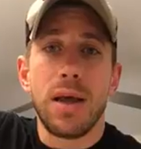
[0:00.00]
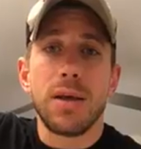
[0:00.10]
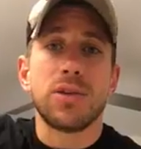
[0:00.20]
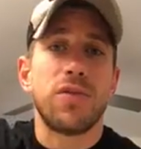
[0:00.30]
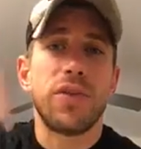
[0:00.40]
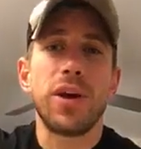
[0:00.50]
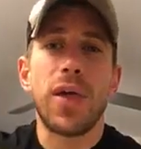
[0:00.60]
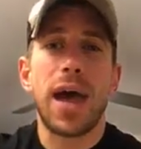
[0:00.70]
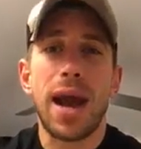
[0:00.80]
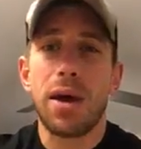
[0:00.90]
So figure
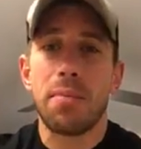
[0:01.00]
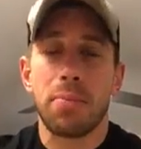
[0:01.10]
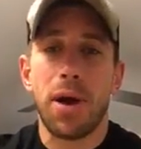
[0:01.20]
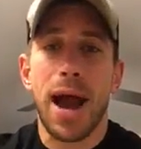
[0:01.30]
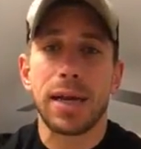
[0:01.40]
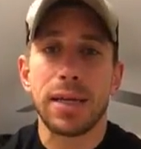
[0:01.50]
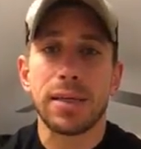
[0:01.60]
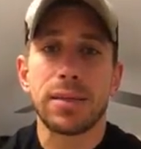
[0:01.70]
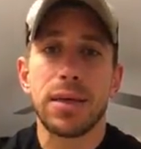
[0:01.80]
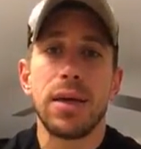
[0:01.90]
that out in practice.